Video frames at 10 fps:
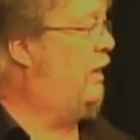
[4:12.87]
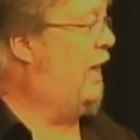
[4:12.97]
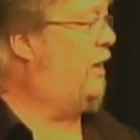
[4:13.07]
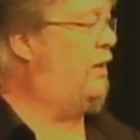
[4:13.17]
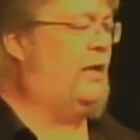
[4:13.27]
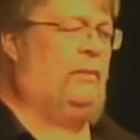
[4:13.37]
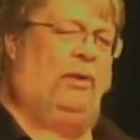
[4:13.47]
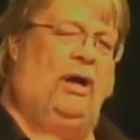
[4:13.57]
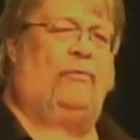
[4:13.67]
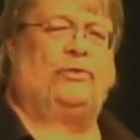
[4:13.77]
And it
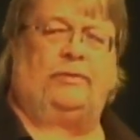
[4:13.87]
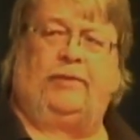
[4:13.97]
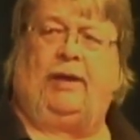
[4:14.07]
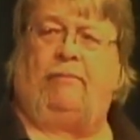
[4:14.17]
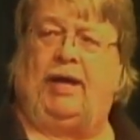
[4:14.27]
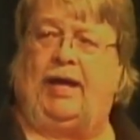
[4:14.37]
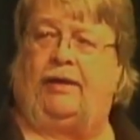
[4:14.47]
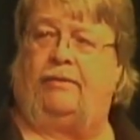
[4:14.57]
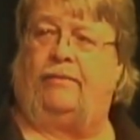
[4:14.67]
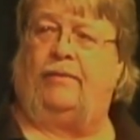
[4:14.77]
bothers him that
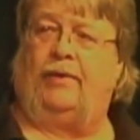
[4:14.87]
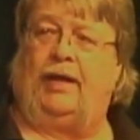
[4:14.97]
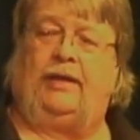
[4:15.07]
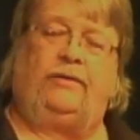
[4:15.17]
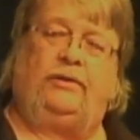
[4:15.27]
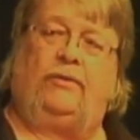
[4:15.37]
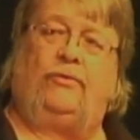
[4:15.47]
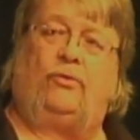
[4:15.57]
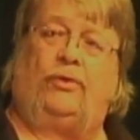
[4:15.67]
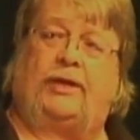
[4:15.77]
bad. And, you know,
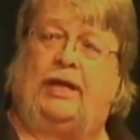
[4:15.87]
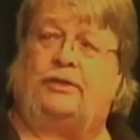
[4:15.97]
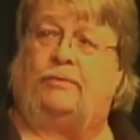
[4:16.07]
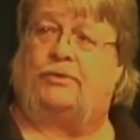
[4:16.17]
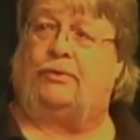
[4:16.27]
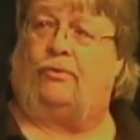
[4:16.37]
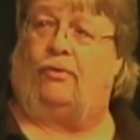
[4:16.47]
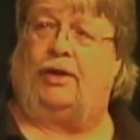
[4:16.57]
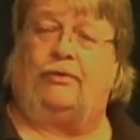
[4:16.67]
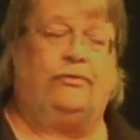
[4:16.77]
they're going to catch him sooner
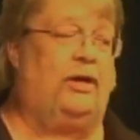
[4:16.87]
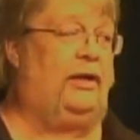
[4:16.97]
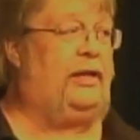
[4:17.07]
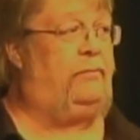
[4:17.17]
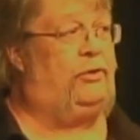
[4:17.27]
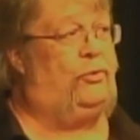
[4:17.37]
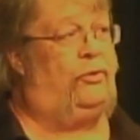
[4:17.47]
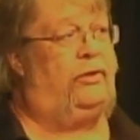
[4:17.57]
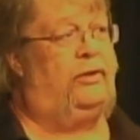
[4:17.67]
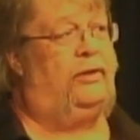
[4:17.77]
or later, not let him do
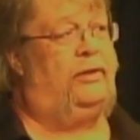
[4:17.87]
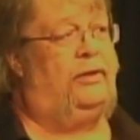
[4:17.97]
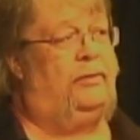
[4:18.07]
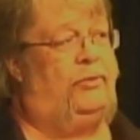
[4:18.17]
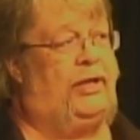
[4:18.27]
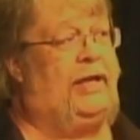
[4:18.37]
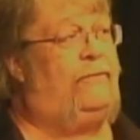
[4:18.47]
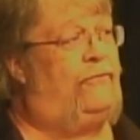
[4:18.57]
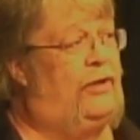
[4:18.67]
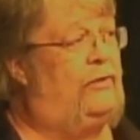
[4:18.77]
it. But he
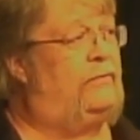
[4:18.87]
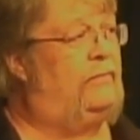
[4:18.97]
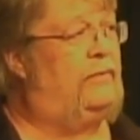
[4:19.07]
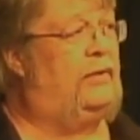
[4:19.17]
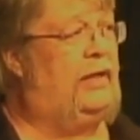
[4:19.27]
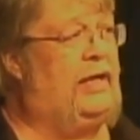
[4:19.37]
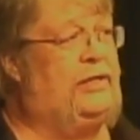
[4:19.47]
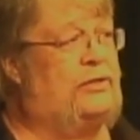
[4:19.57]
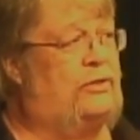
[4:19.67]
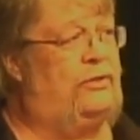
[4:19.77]
felt, he
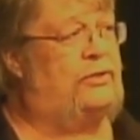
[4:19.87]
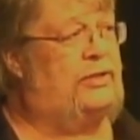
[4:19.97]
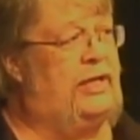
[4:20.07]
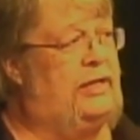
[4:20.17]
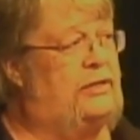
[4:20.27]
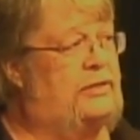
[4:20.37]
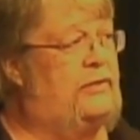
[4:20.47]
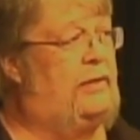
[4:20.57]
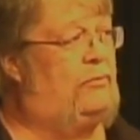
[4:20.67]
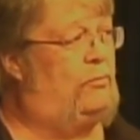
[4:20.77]
just couldn't stand to
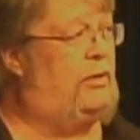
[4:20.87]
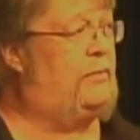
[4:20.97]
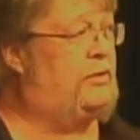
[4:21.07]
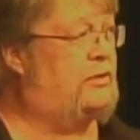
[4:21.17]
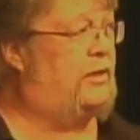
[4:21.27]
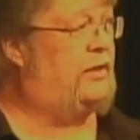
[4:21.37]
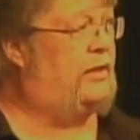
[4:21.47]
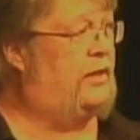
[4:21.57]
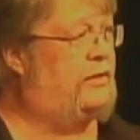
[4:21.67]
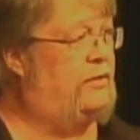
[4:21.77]
see them little babies laying
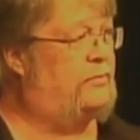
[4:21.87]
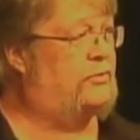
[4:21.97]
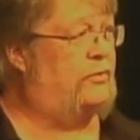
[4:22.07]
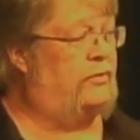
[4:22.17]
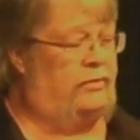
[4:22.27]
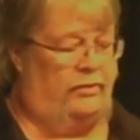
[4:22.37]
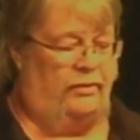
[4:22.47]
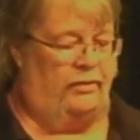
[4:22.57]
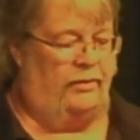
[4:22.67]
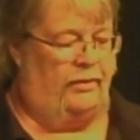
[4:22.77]
in that dumpster.
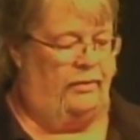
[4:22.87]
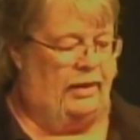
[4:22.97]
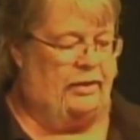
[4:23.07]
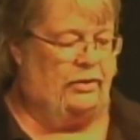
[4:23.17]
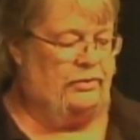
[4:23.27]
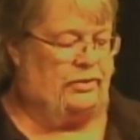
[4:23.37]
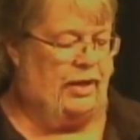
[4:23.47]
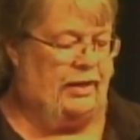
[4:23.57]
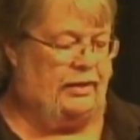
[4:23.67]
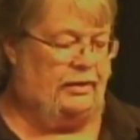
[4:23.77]
He couldn't
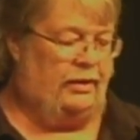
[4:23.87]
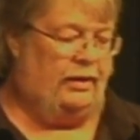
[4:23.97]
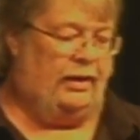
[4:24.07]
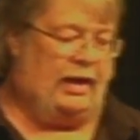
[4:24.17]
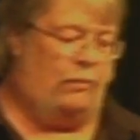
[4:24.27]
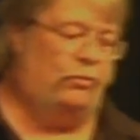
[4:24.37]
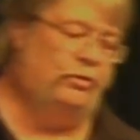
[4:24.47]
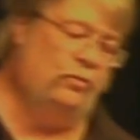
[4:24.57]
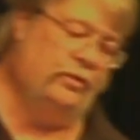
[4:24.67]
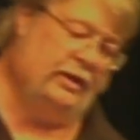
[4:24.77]
stand it. And we're
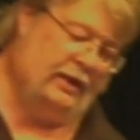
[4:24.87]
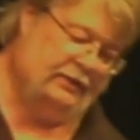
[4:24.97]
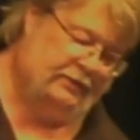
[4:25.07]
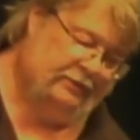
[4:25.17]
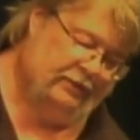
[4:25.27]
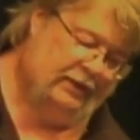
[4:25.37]
doing that.